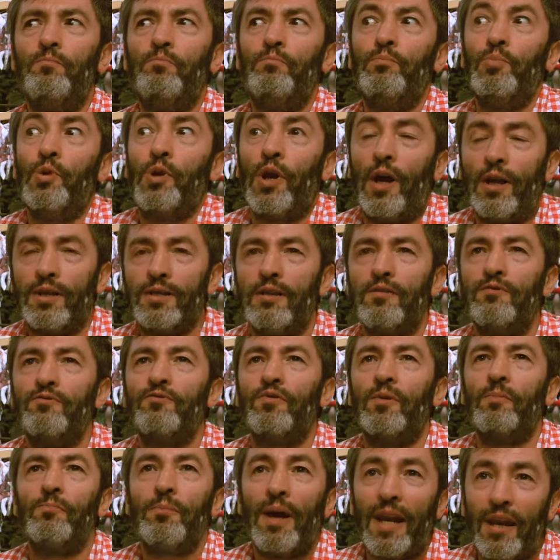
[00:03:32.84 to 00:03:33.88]
productive
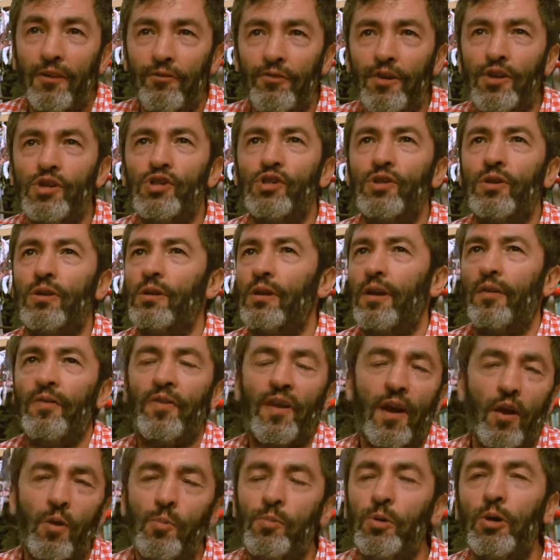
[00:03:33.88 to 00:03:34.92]
and beneficial and
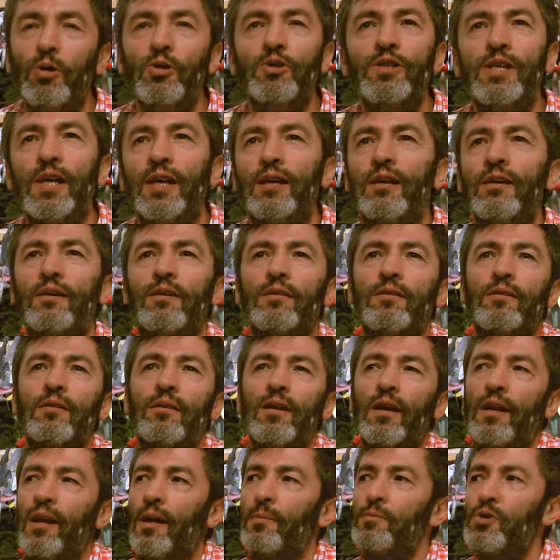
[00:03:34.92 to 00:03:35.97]
therapeutic,
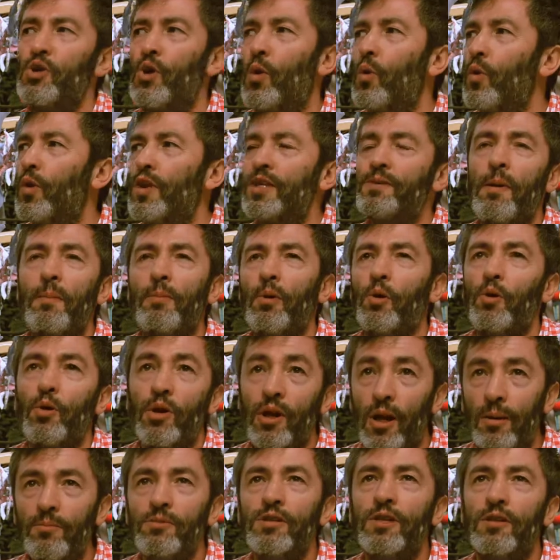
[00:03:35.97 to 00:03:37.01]
and I'm sure all these people who
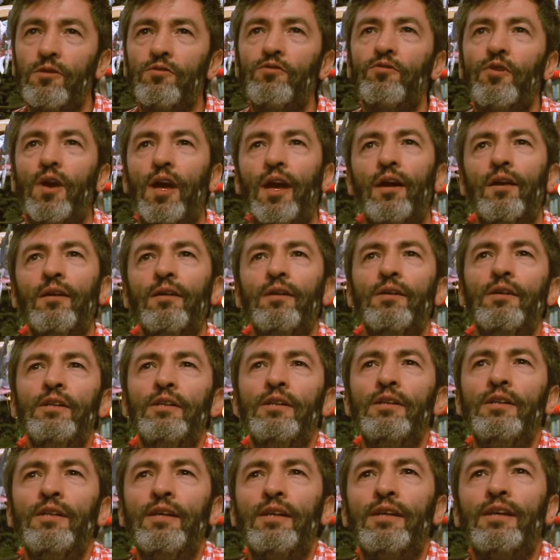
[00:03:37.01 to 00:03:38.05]
come to the fair,
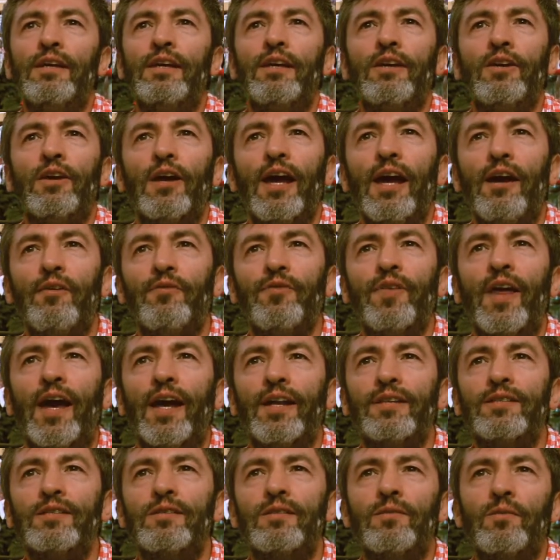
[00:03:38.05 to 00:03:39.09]
have
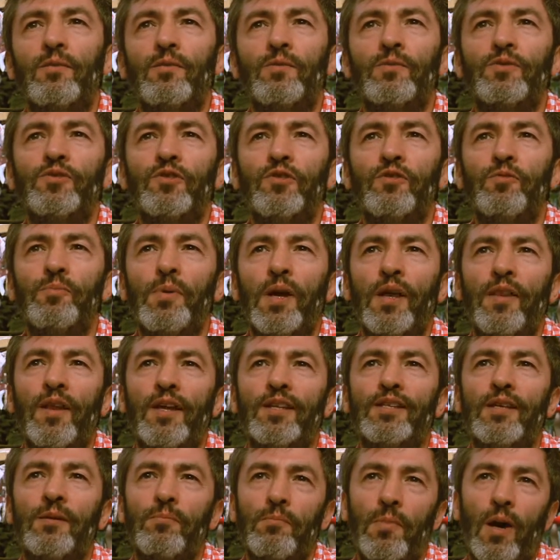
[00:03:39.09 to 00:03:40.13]
that or sort of bear
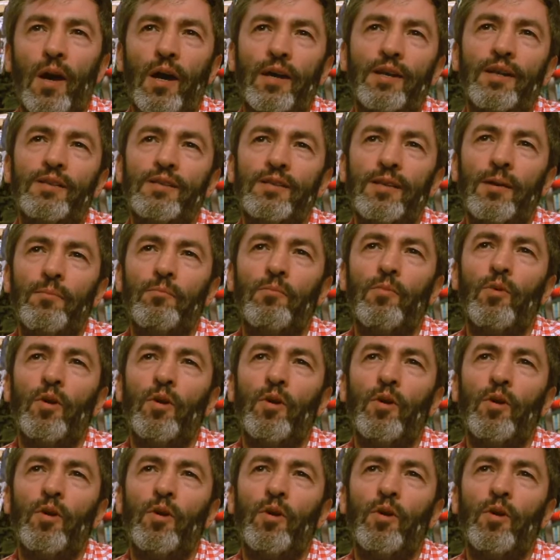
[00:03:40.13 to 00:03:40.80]
that in mind in some